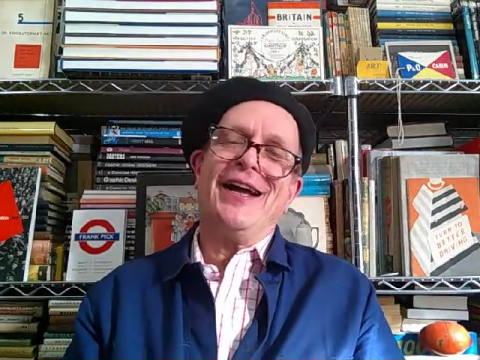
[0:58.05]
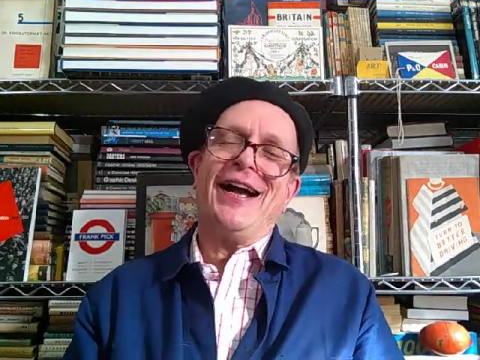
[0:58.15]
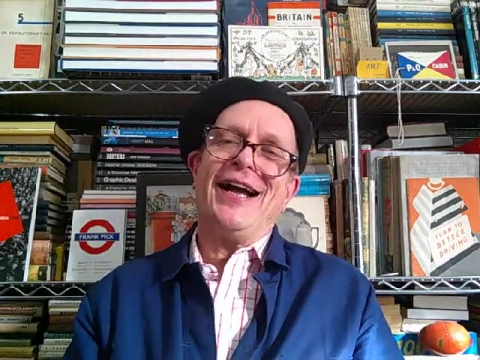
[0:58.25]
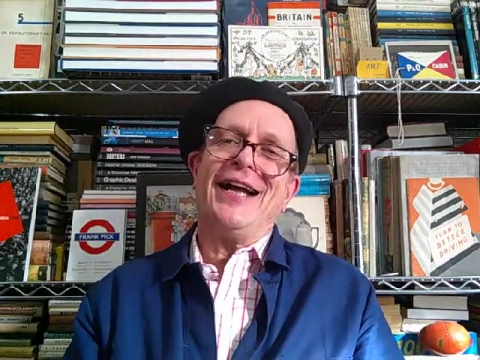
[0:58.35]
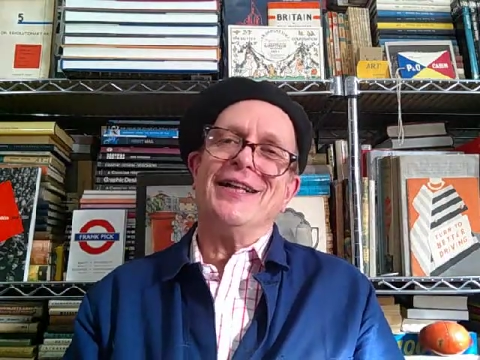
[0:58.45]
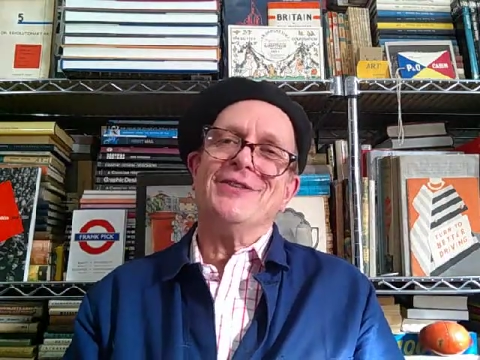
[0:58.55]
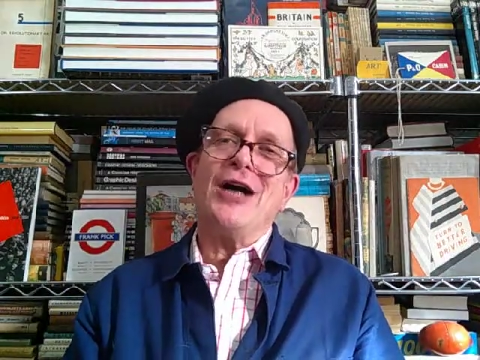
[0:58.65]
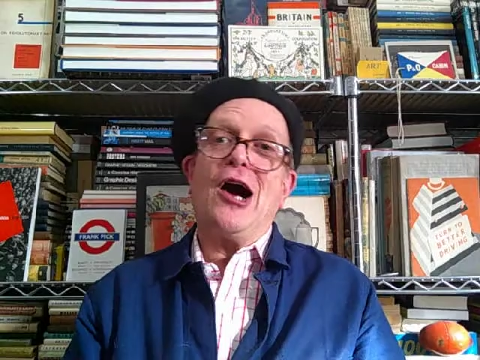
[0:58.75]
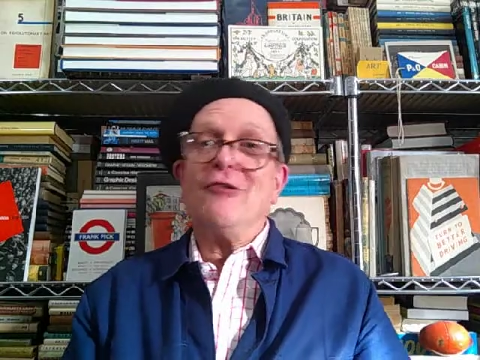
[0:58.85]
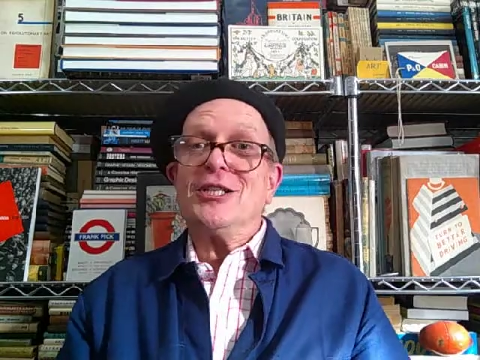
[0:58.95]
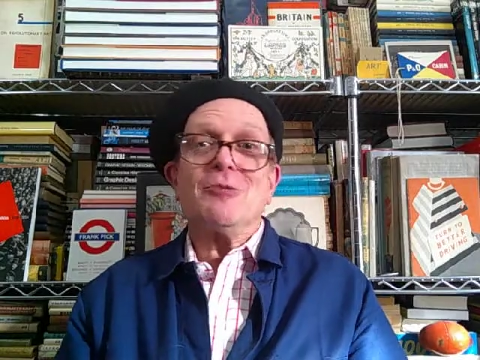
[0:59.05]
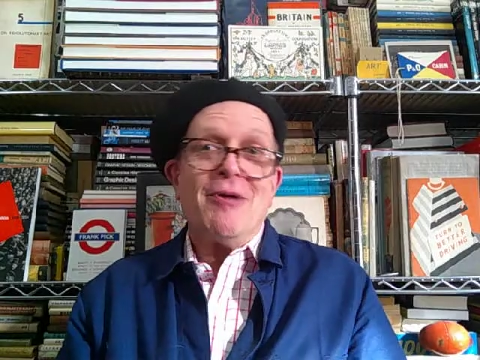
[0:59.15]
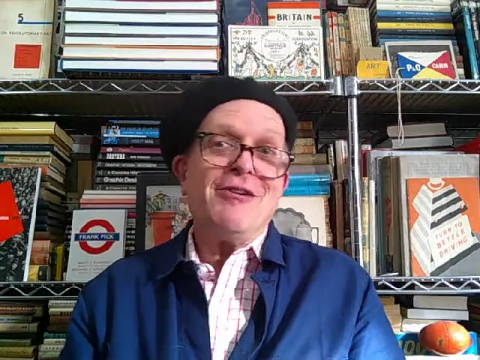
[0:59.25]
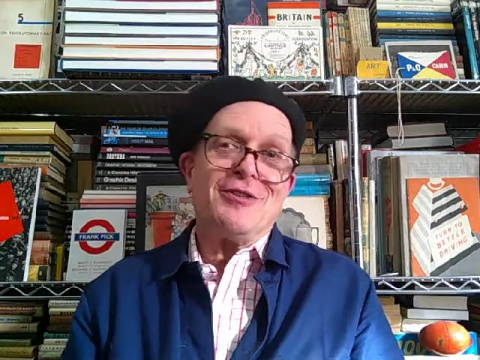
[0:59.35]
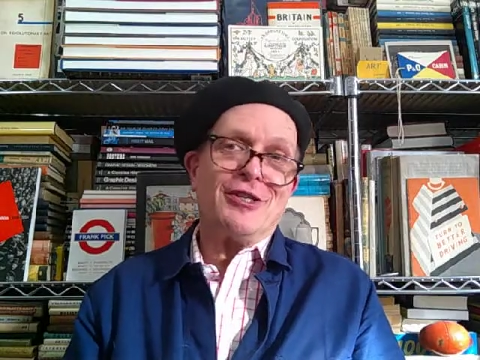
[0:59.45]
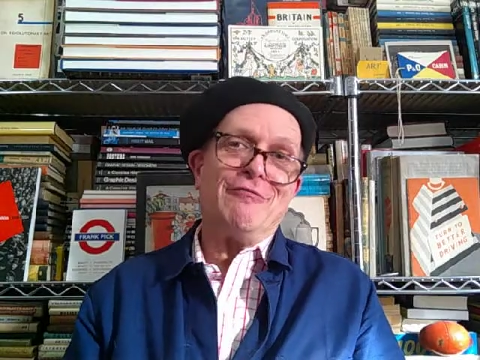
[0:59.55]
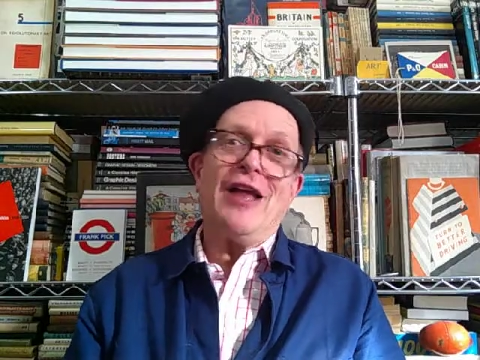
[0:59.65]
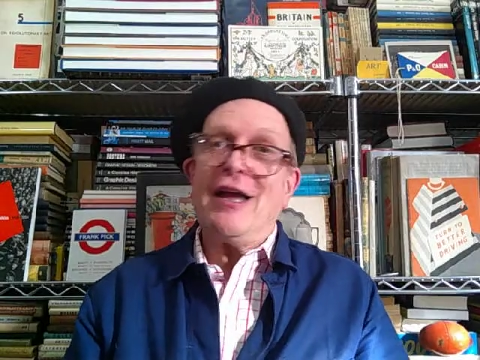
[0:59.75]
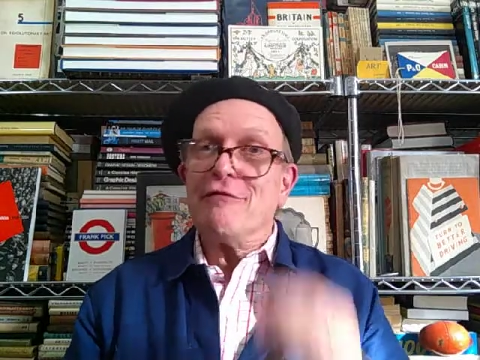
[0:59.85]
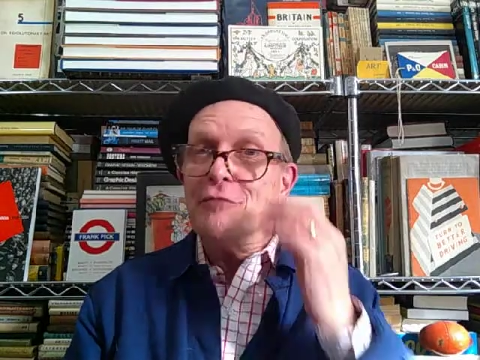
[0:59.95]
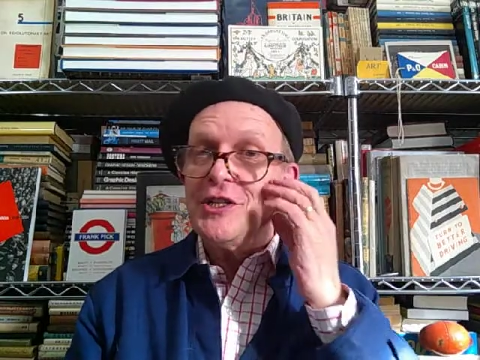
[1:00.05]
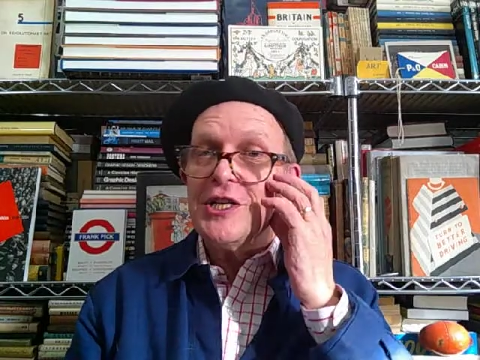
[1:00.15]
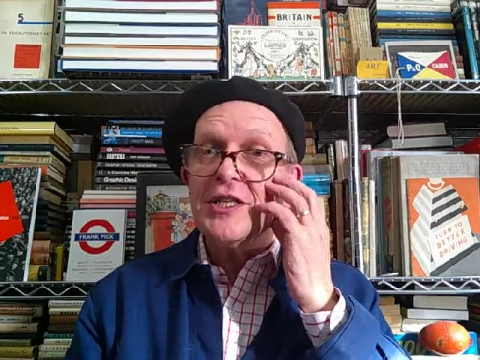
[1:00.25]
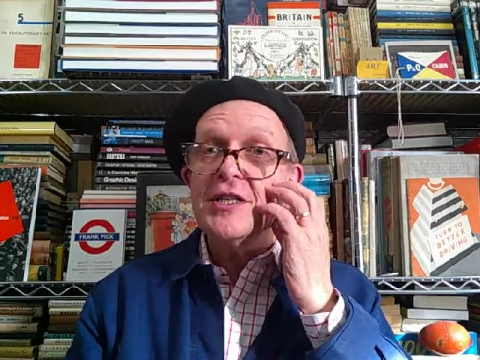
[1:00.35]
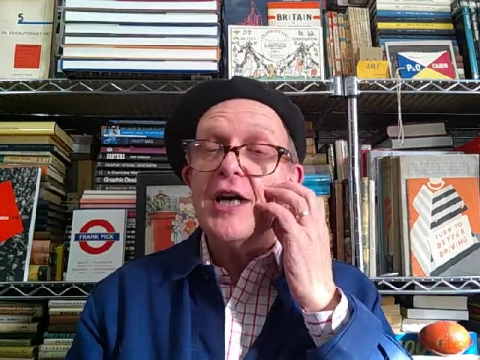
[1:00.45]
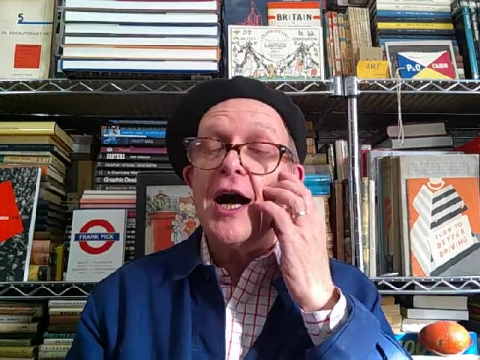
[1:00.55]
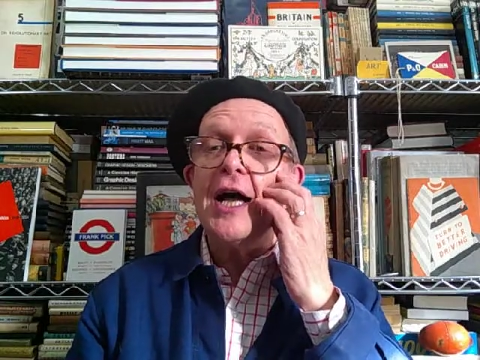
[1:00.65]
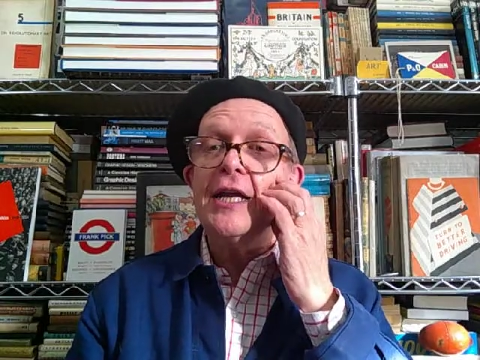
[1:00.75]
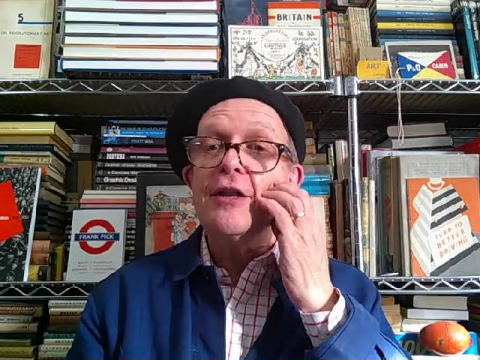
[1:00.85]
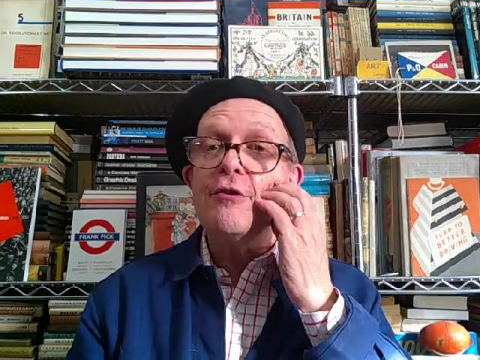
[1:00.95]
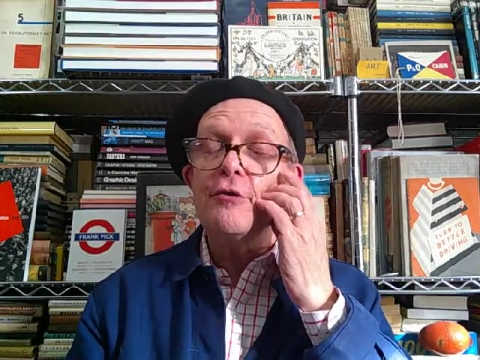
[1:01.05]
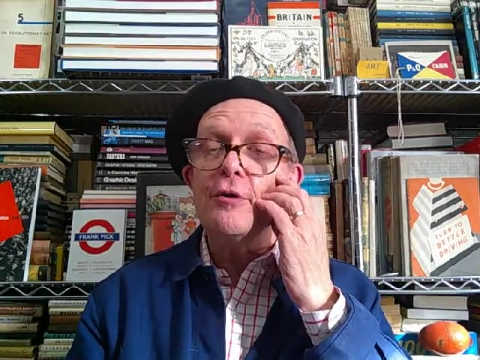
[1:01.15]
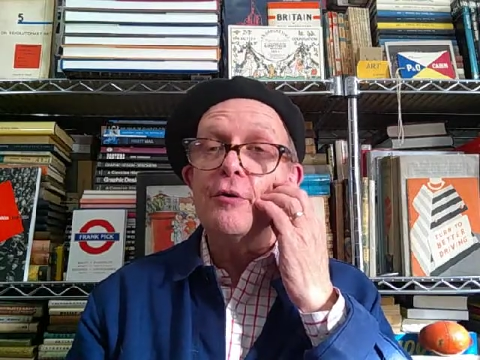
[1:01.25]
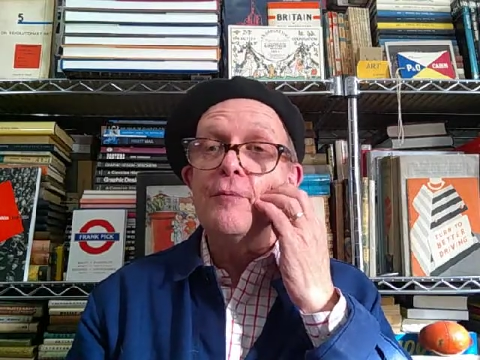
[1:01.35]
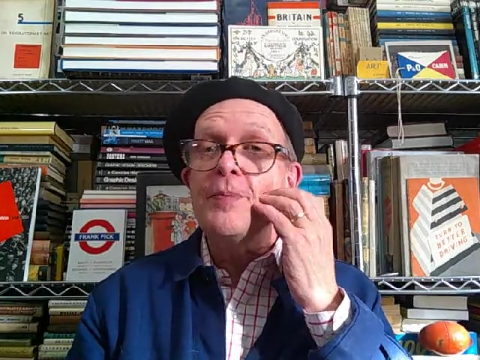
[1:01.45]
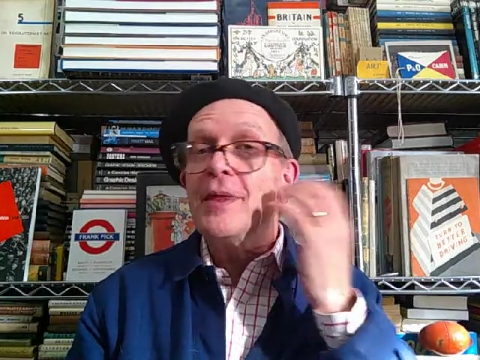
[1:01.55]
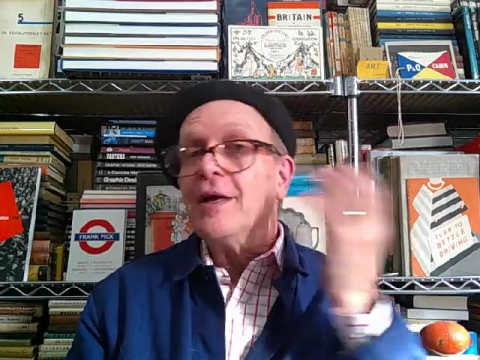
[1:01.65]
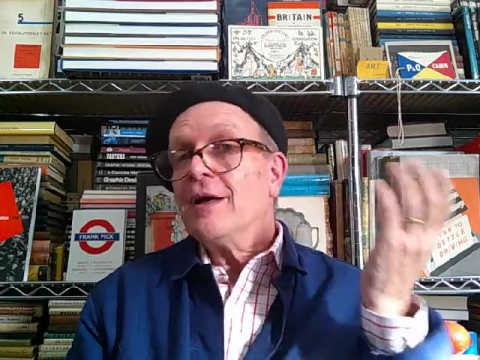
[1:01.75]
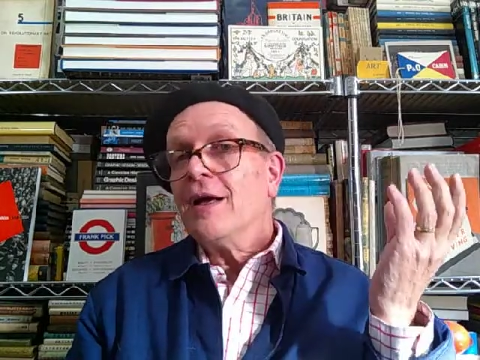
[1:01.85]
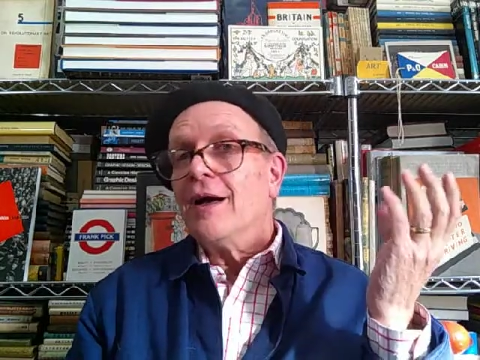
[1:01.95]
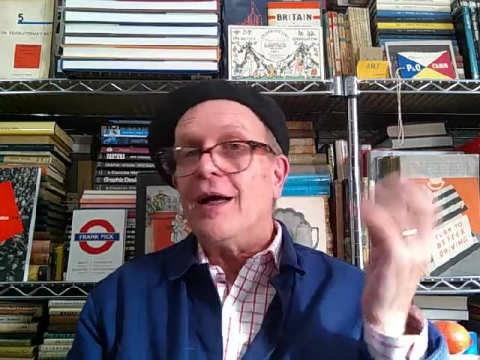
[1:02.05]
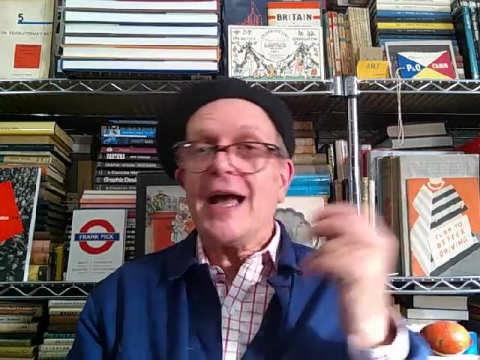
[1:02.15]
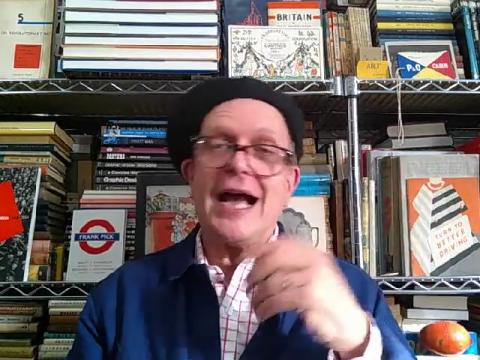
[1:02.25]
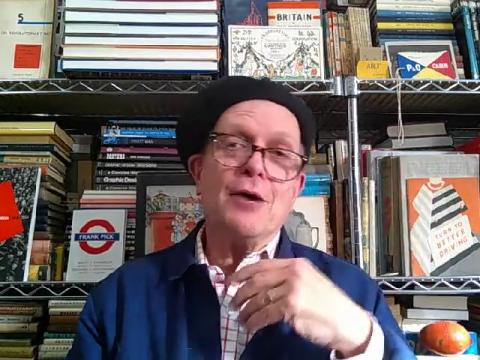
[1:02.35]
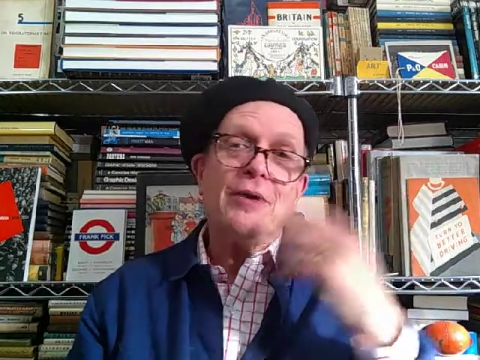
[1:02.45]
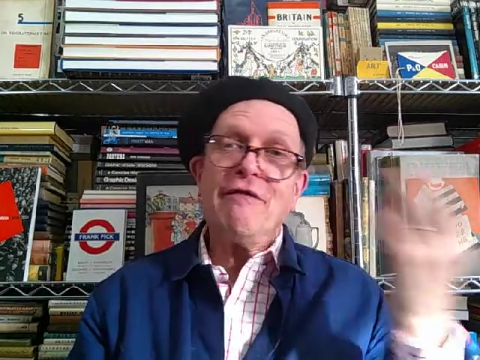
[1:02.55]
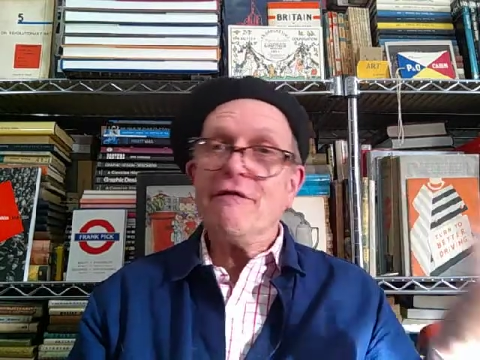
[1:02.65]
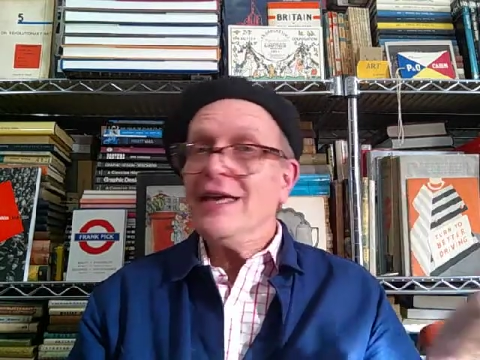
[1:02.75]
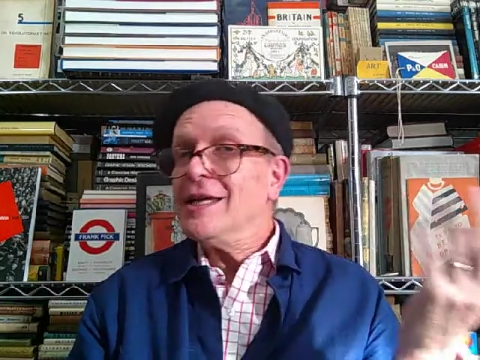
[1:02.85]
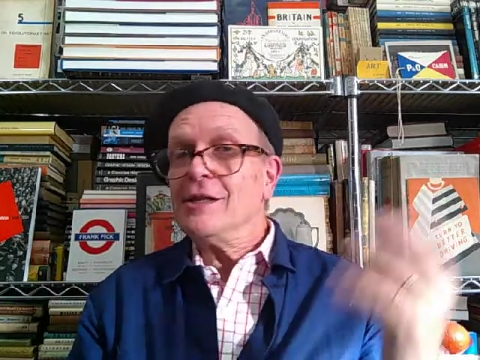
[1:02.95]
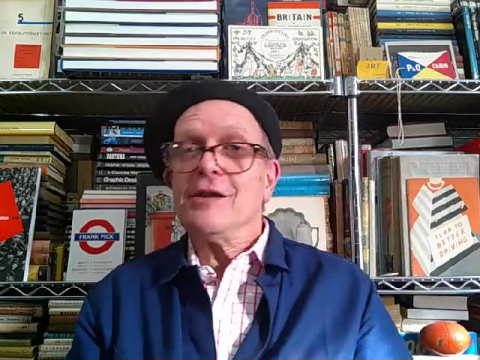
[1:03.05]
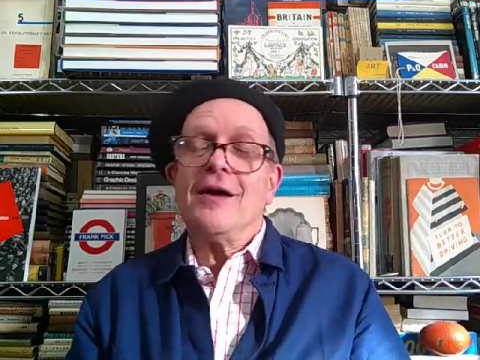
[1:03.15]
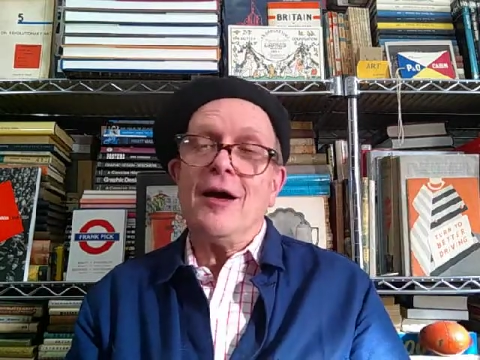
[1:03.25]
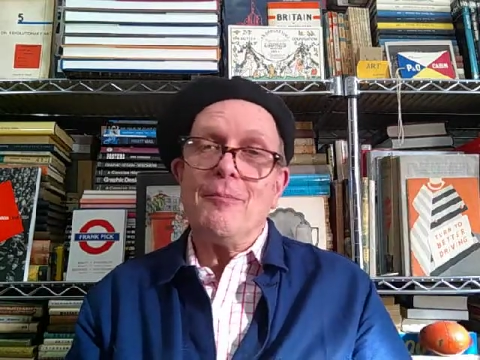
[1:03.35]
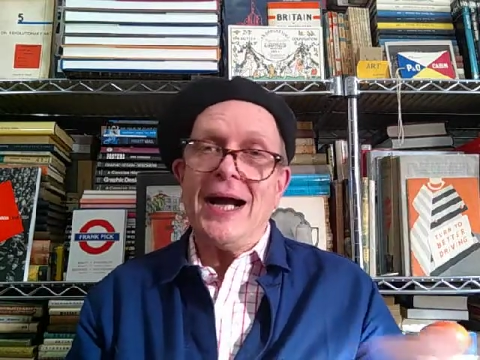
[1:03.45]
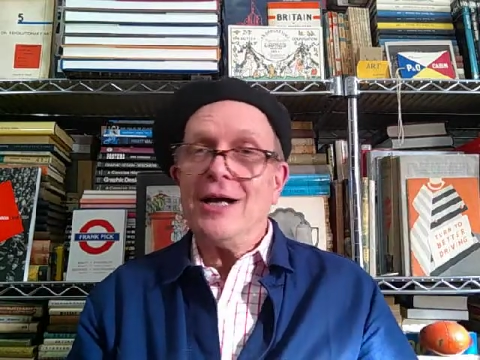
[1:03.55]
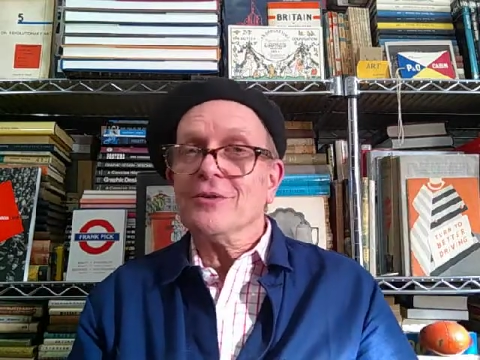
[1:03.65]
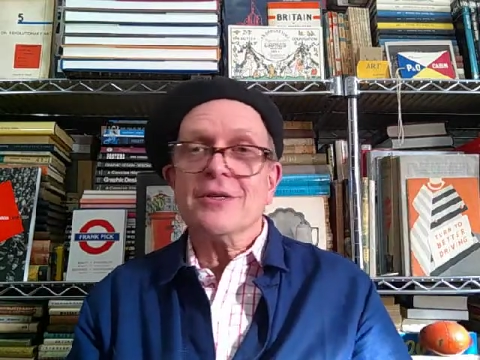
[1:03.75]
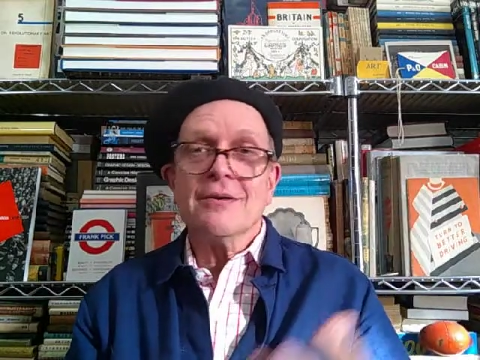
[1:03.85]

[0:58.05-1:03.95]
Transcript: and our experience of life, which is entirely through how we feel about